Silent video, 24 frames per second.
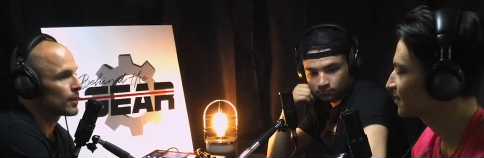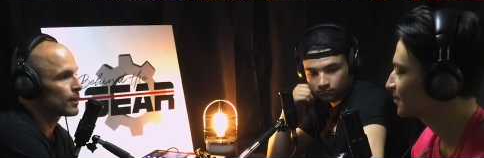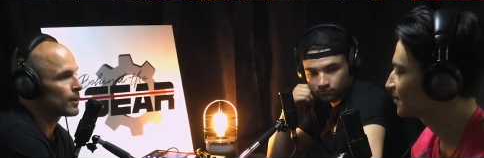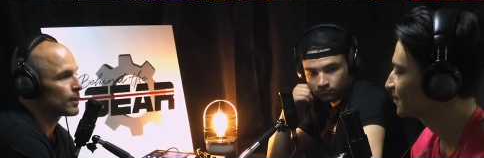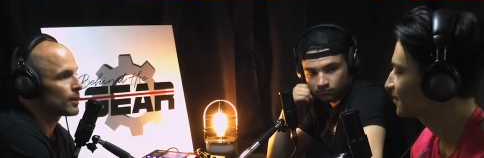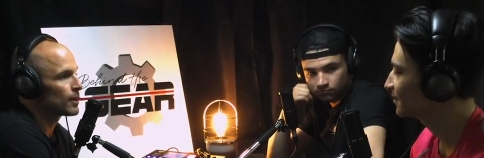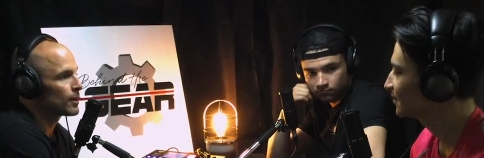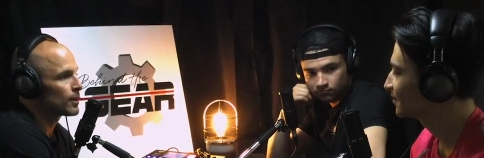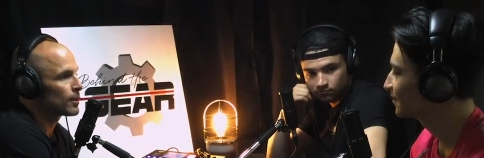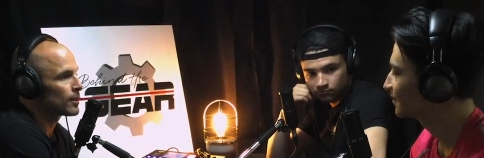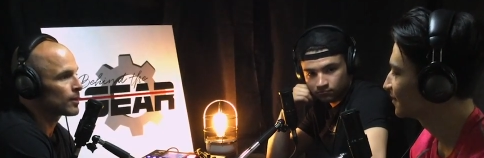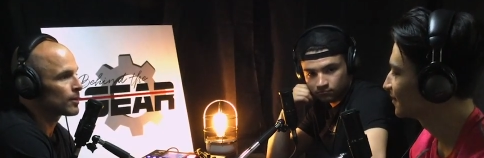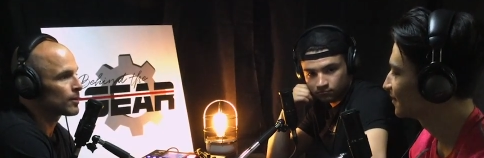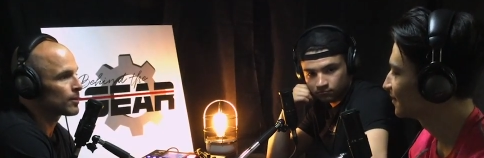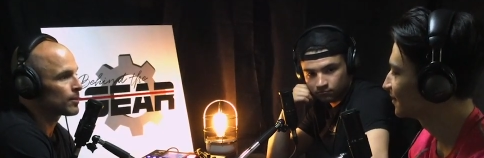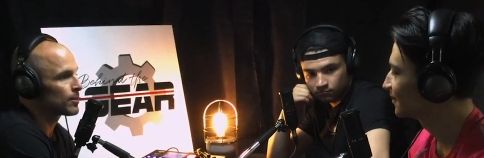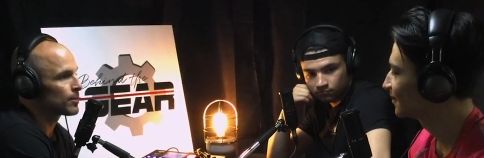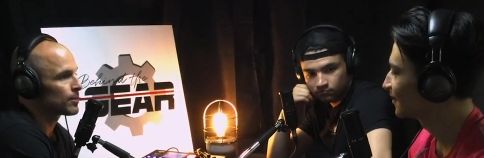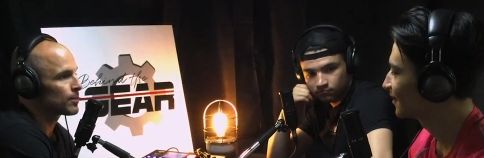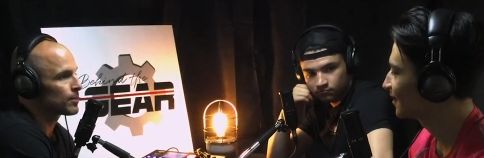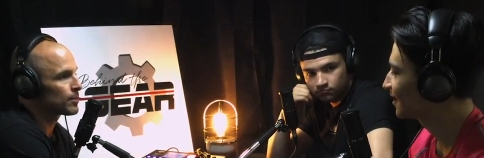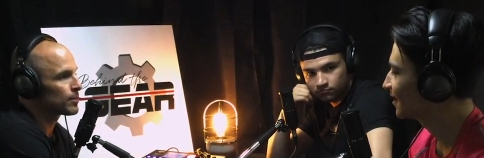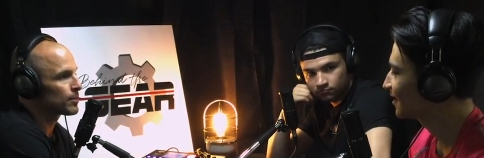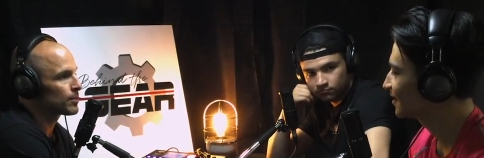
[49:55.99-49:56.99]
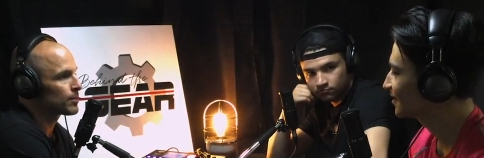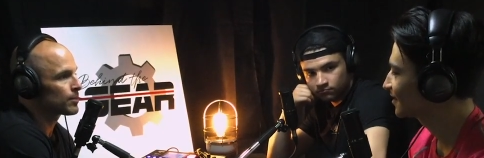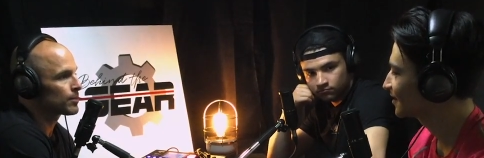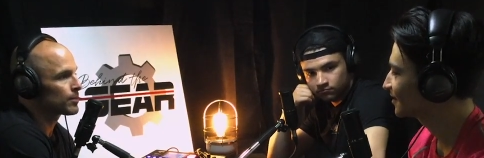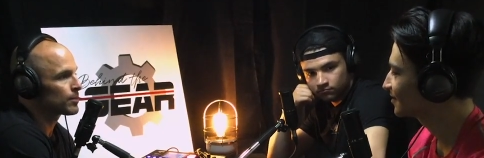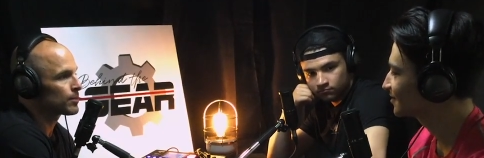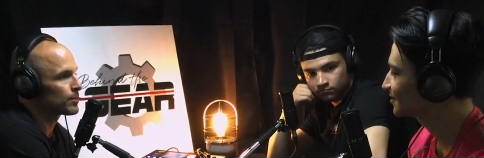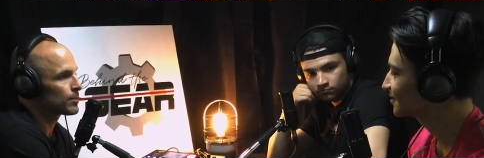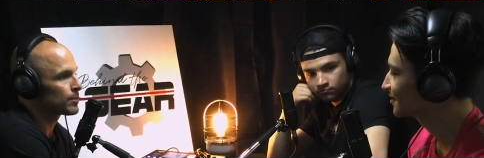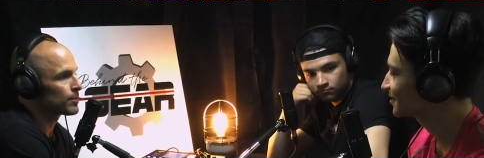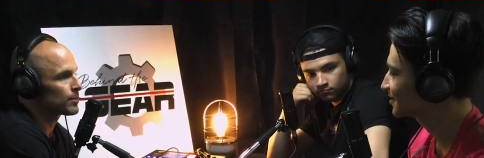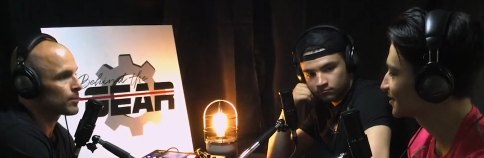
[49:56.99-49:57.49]
Speaker 1: and I think
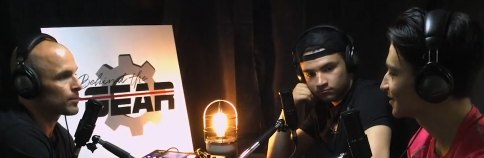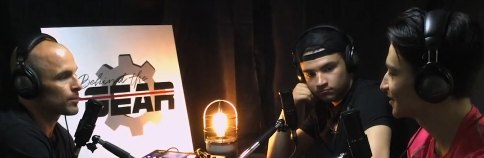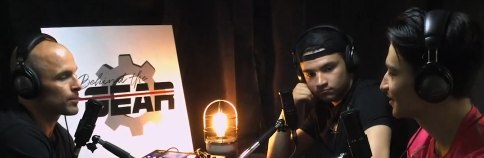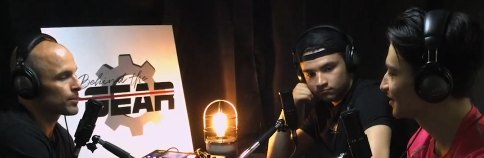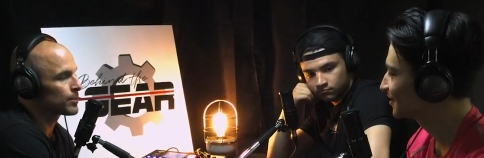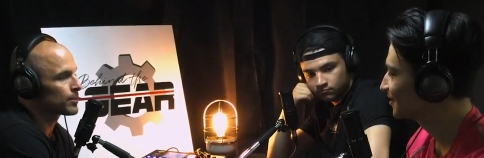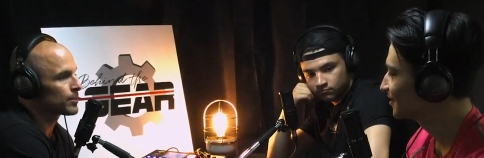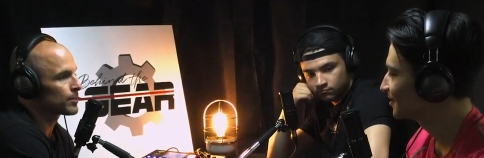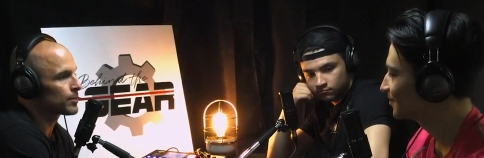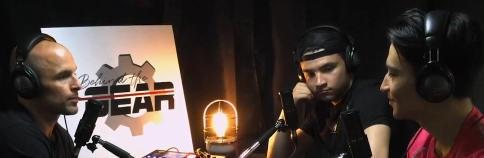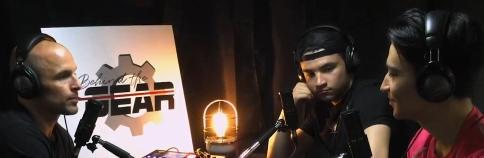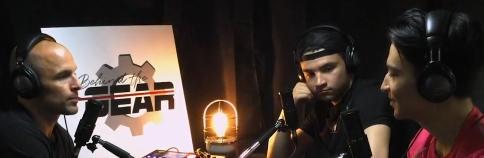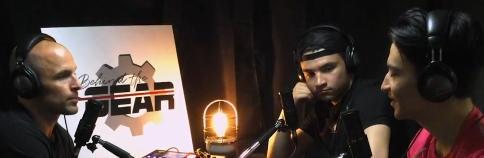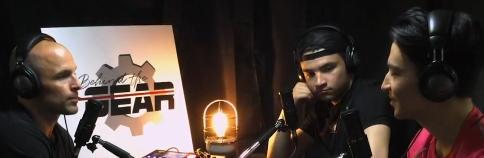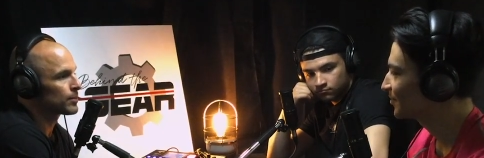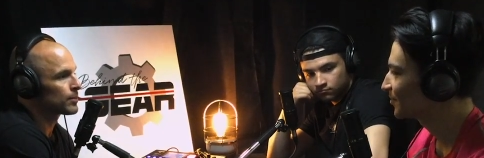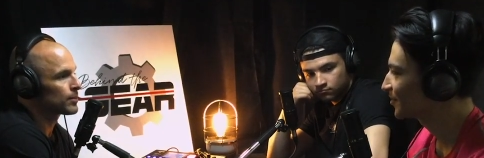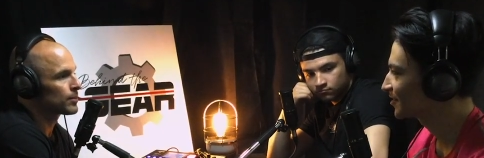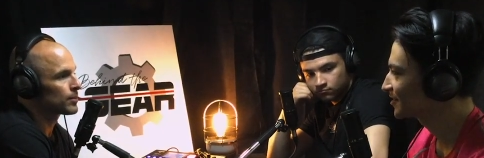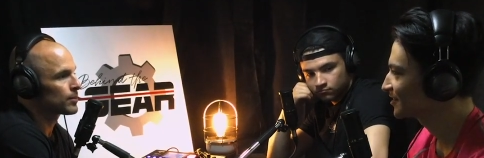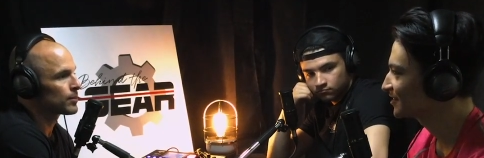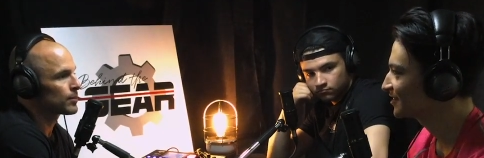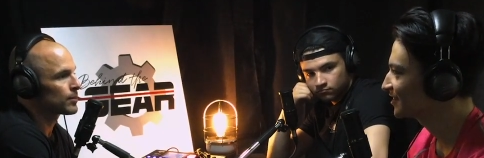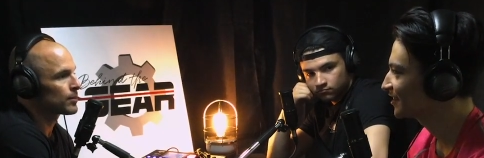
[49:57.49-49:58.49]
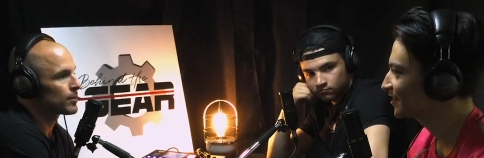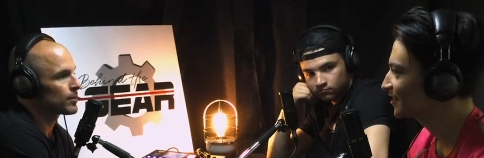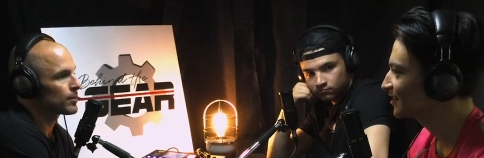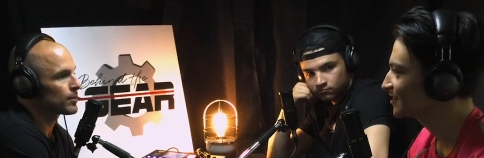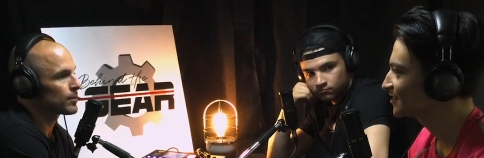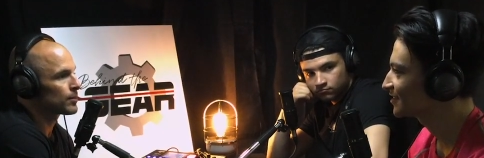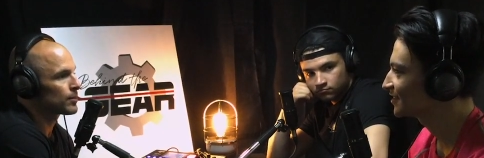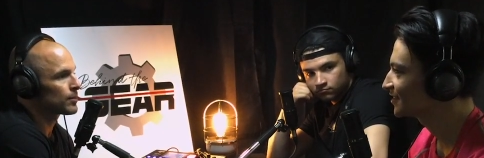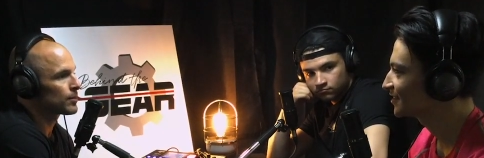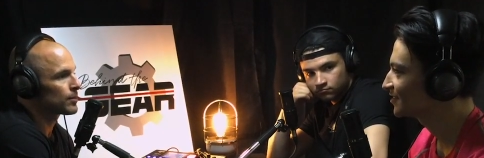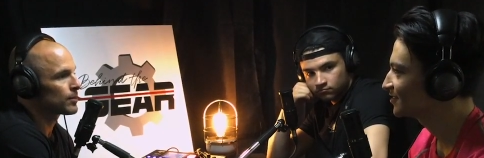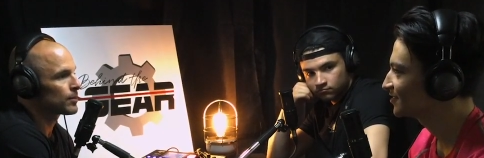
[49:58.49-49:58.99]
just being more
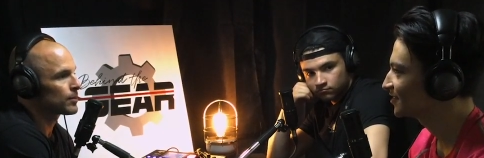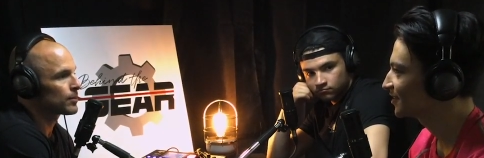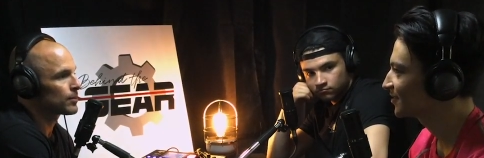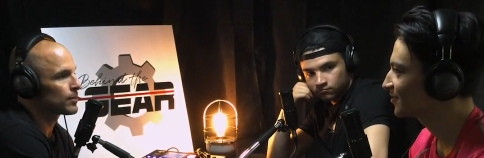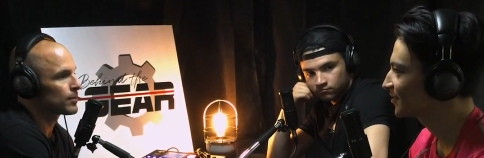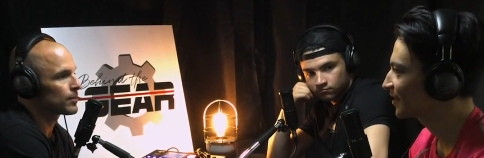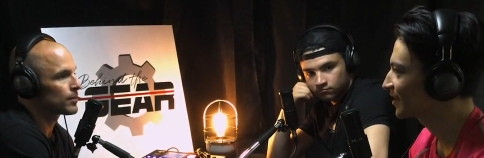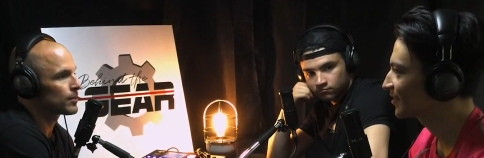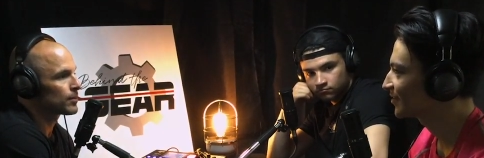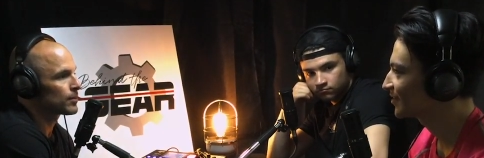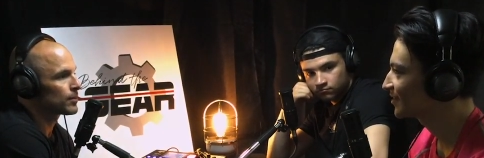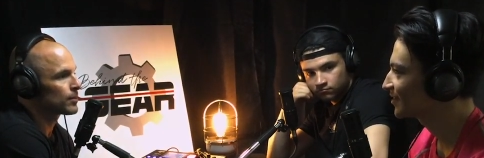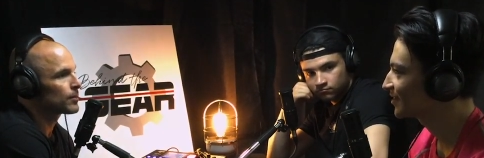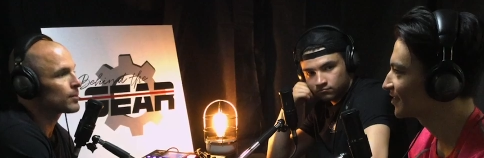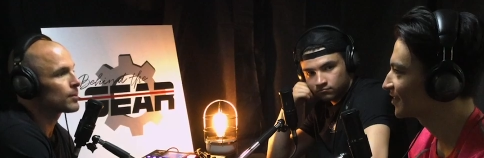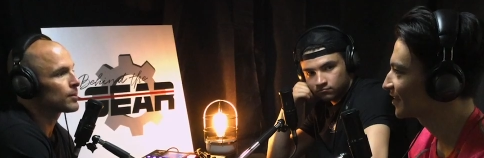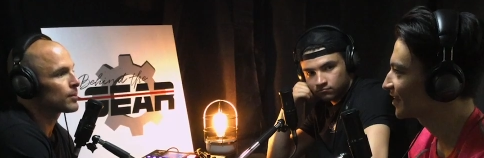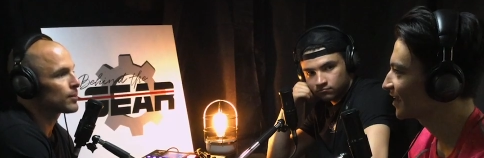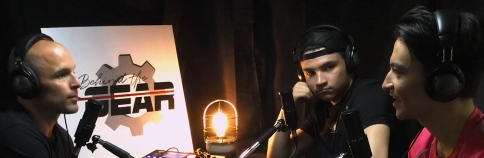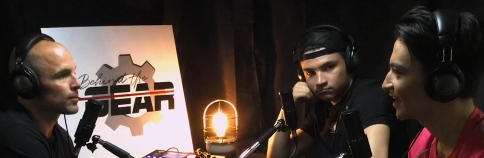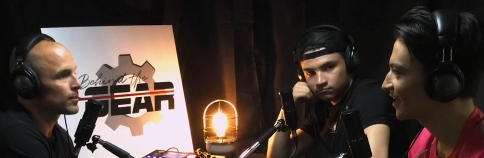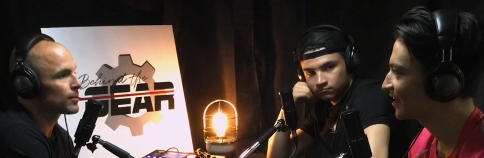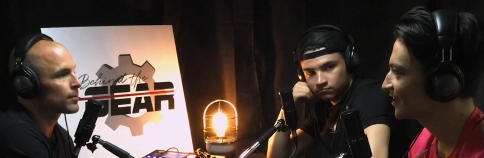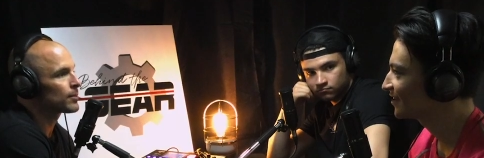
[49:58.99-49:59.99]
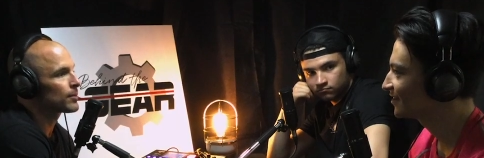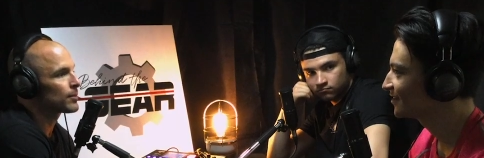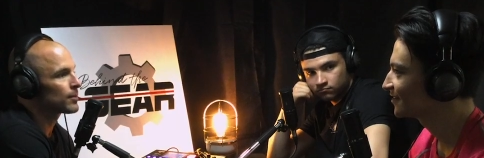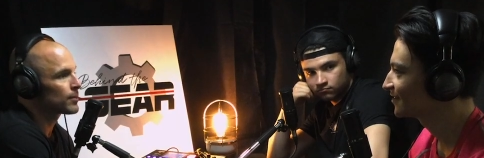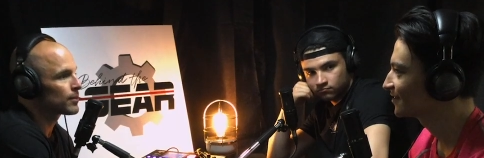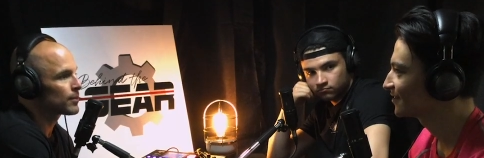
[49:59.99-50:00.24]
serious in the gym, like when you're a kid,